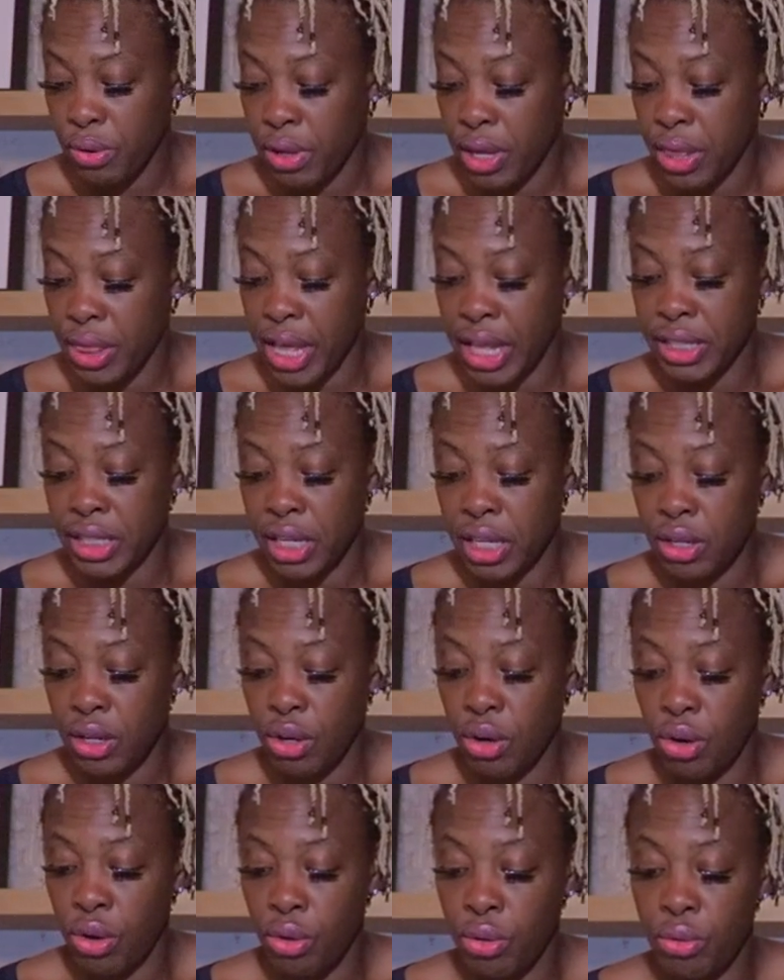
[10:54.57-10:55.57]
and that's gonna
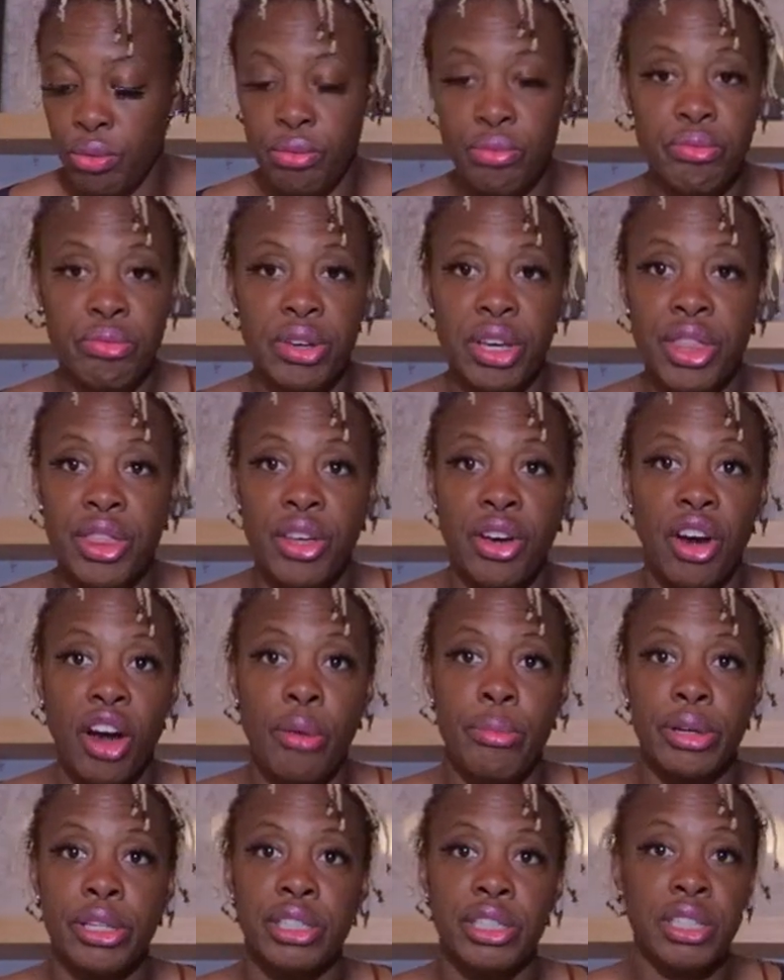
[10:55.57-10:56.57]
go in the
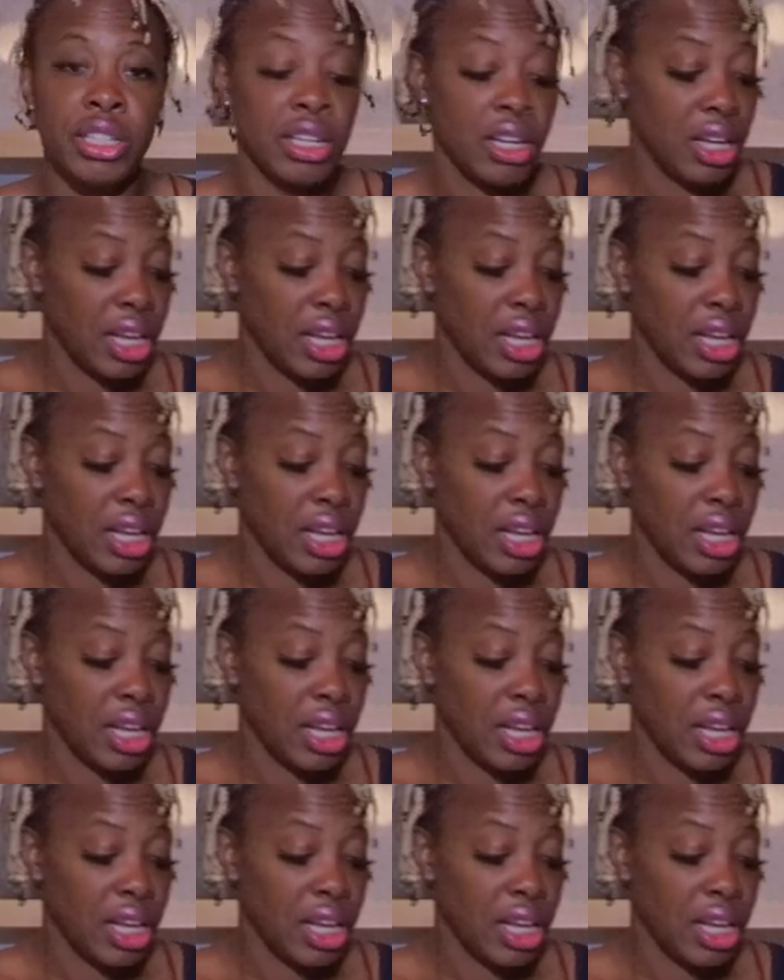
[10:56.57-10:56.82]
garbage.